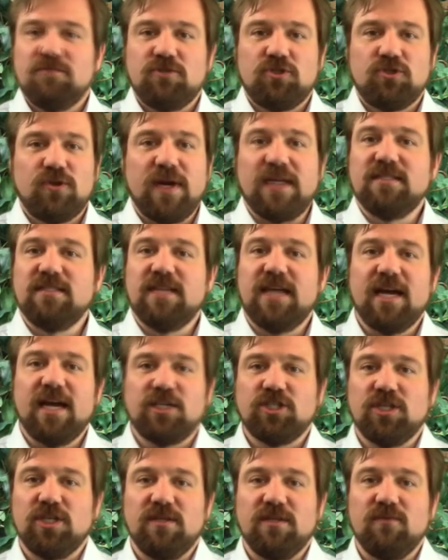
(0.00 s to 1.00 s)

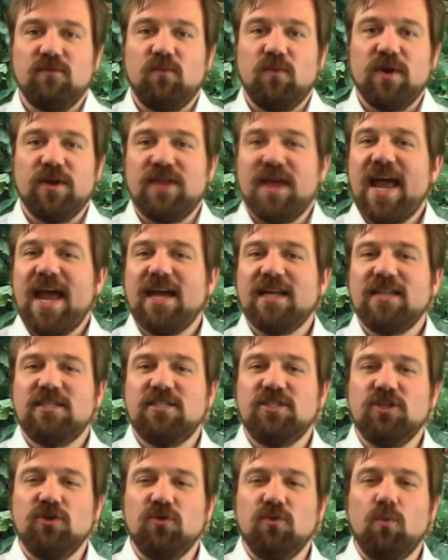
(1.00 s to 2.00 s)
transaction where they had to
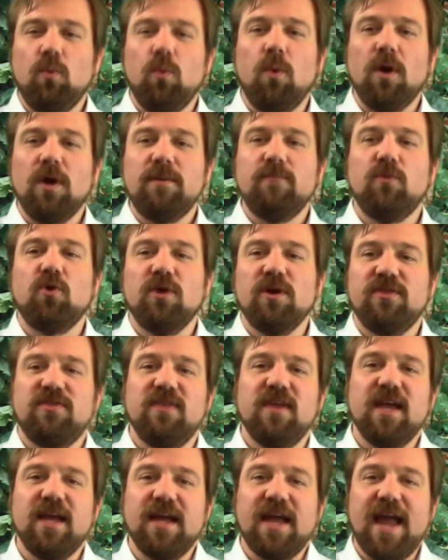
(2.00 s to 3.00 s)
do one more
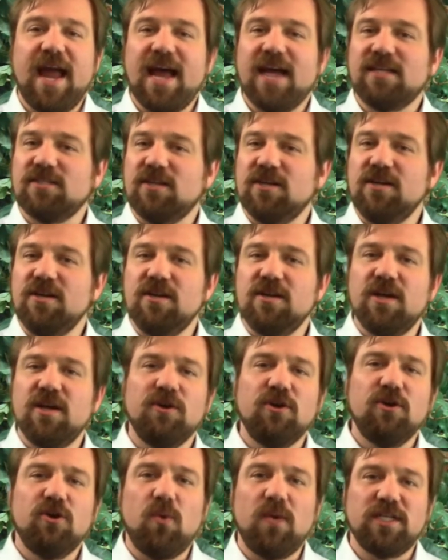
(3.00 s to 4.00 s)
thing, ask
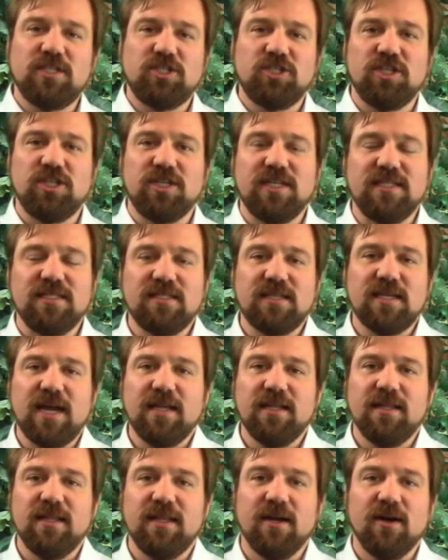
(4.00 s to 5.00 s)
another question
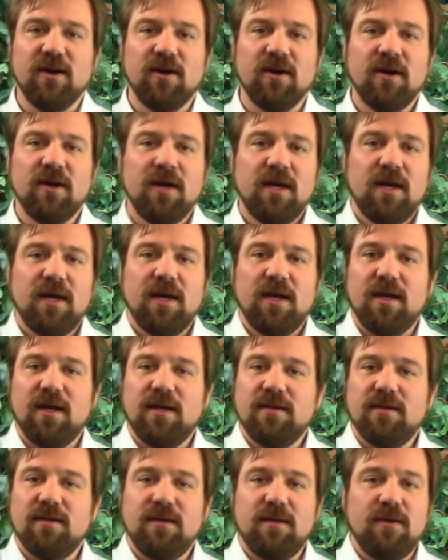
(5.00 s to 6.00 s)
inside there,
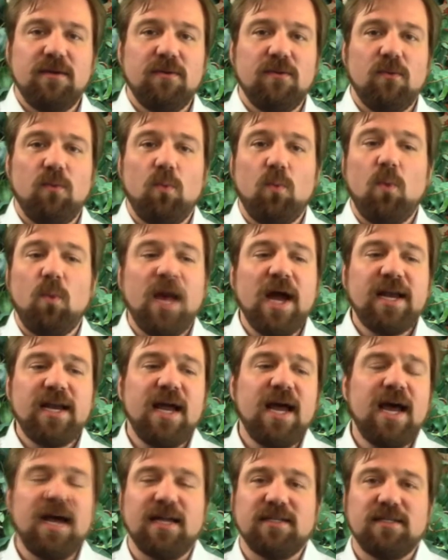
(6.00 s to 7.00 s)
why
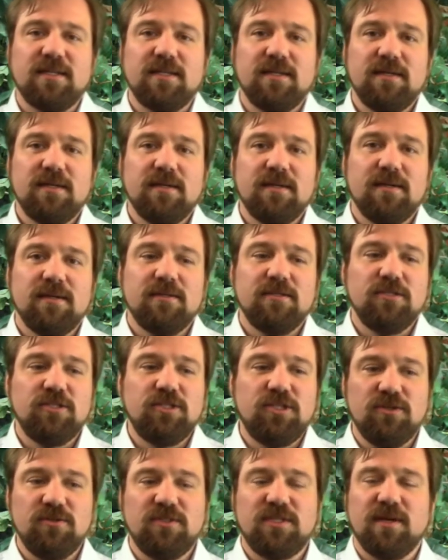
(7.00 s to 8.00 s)
not
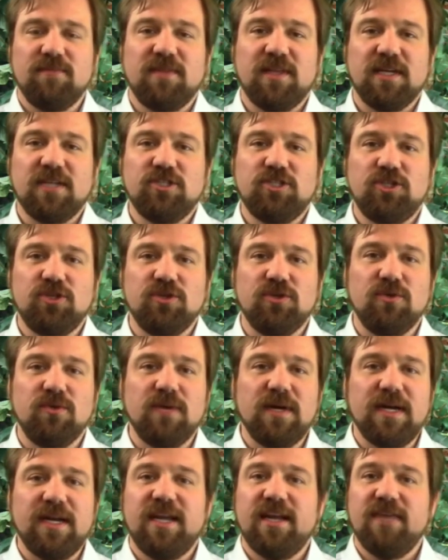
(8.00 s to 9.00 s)
do something
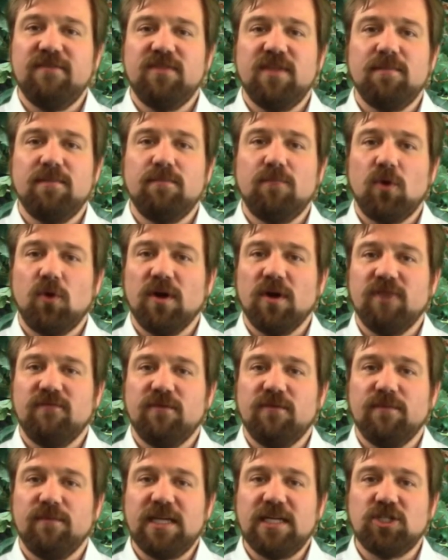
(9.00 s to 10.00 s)
to give them more
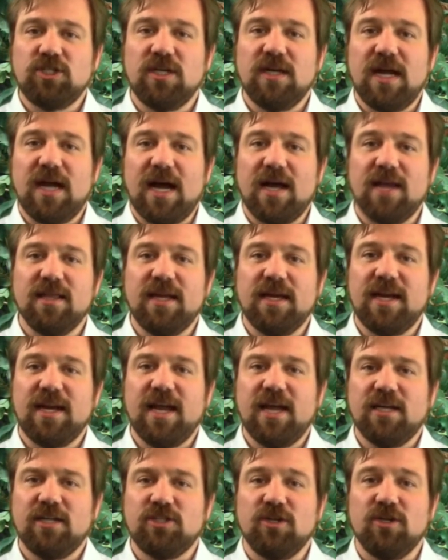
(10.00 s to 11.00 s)
information on that
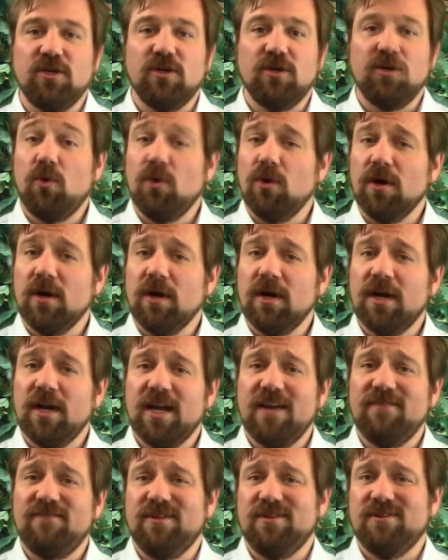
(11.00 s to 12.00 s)
action? Or
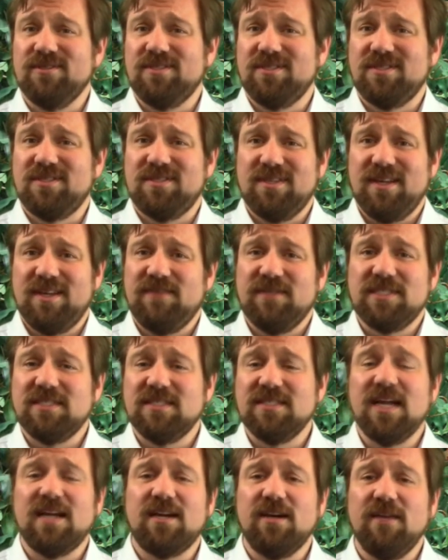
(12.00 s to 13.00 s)
if it's
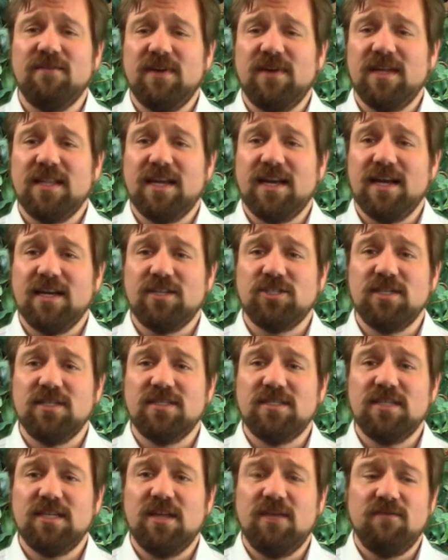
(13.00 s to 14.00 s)
not enough on that action
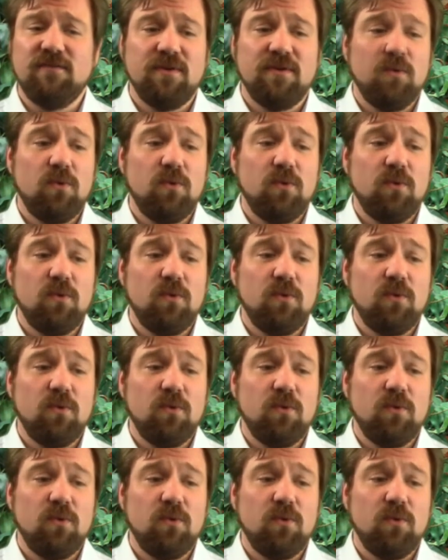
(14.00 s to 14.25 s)
itself,